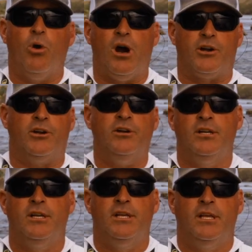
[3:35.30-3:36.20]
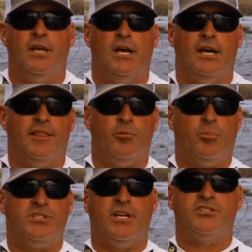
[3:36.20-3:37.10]
water uh, that
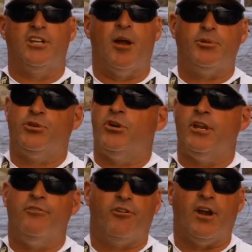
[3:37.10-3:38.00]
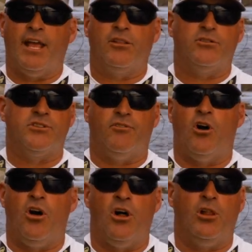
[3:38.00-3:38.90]
presents an opportunity for anglers of
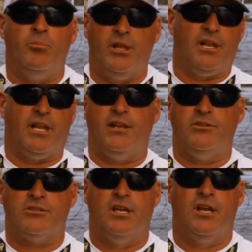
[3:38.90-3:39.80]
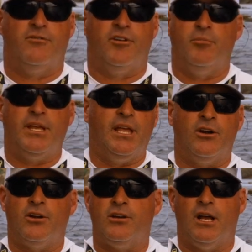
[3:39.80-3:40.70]
all abilities from
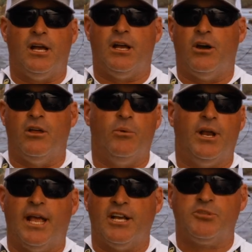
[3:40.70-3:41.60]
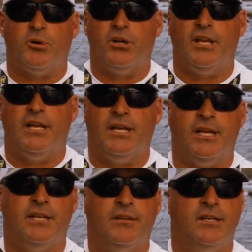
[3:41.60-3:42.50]
beginner uh, all the way to expert.
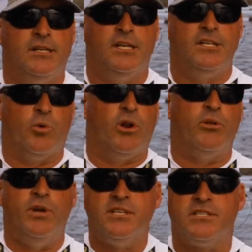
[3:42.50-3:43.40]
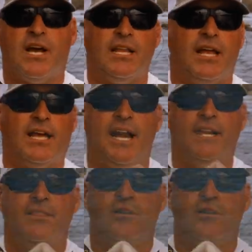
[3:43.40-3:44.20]
And it's one of the reasons I like guiding